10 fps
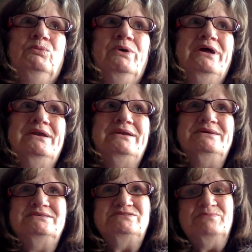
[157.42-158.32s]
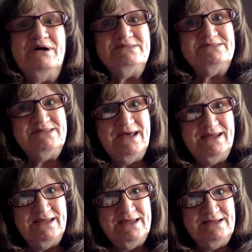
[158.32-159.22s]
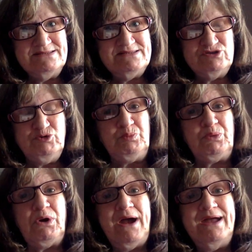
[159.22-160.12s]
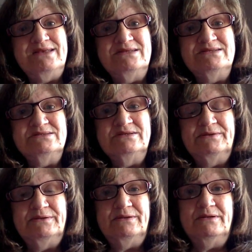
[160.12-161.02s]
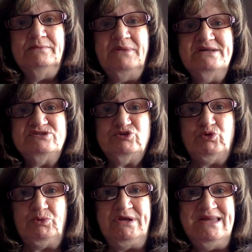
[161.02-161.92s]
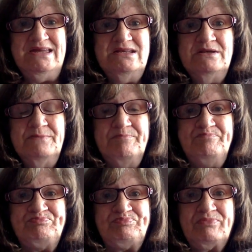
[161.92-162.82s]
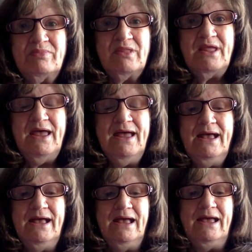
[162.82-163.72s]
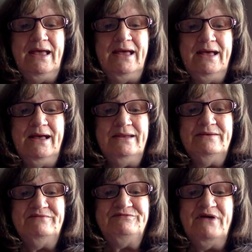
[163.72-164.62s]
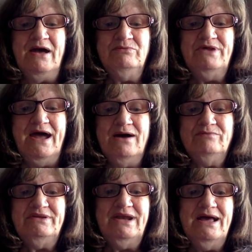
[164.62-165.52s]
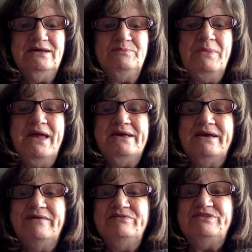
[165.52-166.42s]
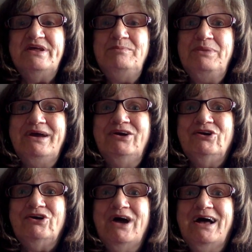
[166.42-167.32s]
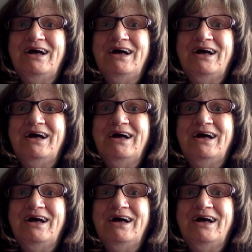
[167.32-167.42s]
went into my settings to brighten my screen and found out that I could make everything bigger.